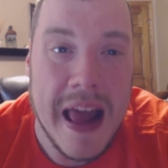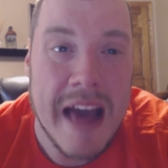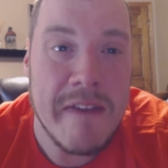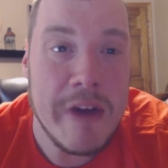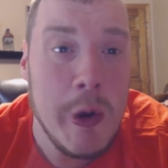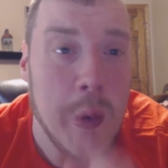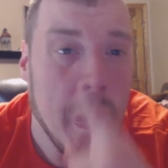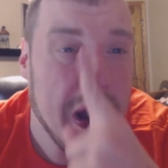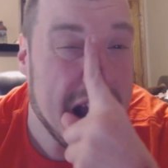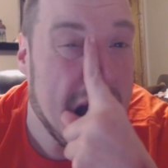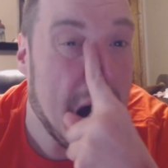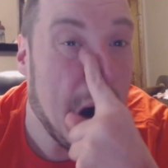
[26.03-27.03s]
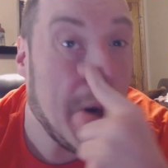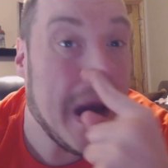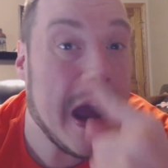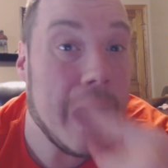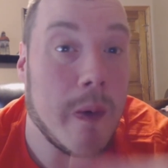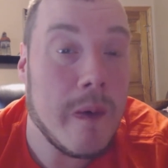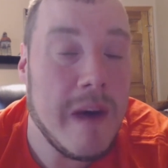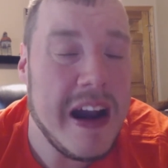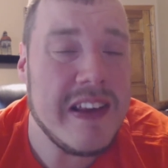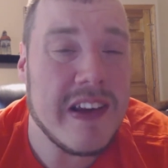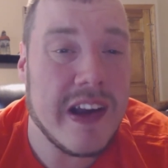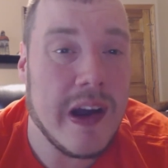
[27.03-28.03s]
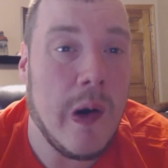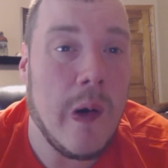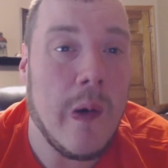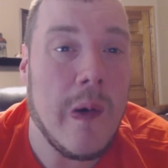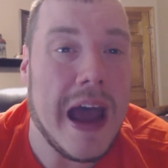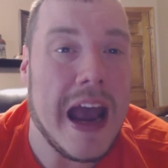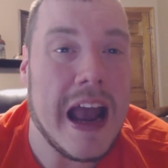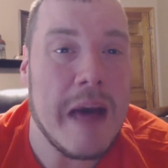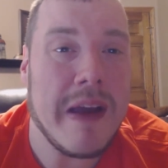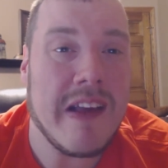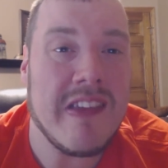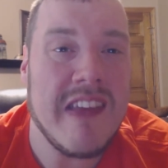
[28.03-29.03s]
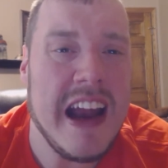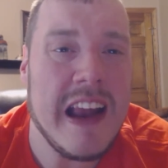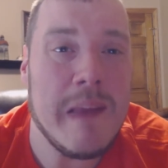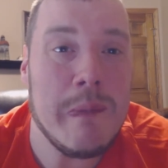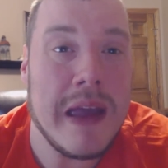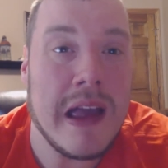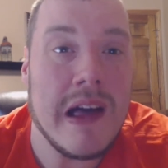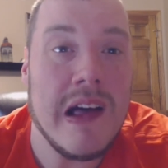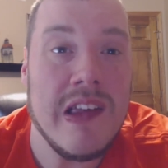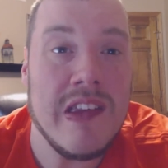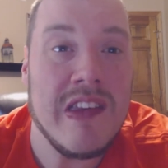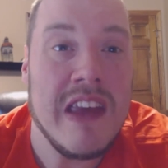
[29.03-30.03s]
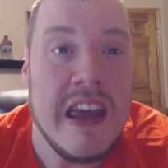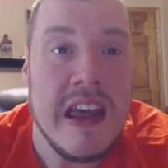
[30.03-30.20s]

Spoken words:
But I have a new one now, and we're ready to go, and I'm excited because